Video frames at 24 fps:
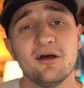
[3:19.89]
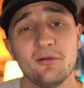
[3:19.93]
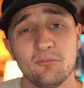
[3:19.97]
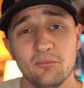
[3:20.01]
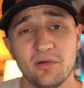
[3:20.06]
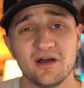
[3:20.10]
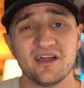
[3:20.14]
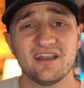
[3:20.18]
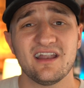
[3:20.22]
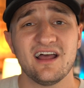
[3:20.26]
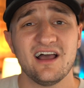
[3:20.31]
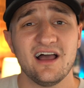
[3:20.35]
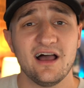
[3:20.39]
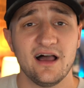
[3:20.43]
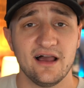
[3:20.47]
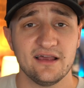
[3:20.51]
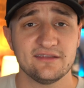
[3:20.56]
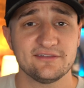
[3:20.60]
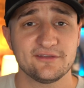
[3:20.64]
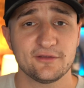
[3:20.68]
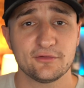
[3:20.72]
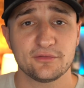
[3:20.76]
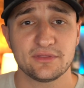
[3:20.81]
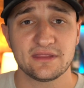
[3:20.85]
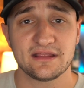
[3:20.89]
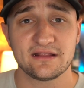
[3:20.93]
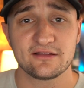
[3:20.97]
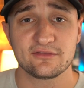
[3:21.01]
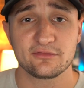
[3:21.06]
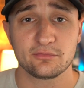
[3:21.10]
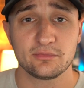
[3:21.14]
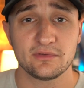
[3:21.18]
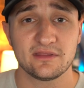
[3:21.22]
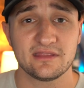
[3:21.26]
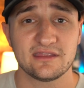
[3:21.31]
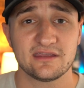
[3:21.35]
But I still think it's
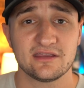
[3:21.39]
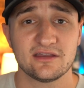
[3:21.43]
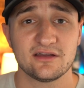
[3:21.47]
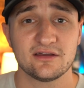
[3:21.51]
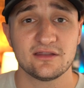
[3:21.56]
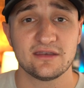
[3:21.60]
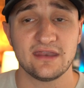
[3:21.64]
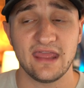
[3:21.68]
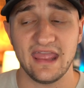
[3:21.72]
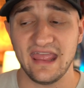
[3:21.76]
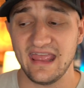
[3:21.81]
really good.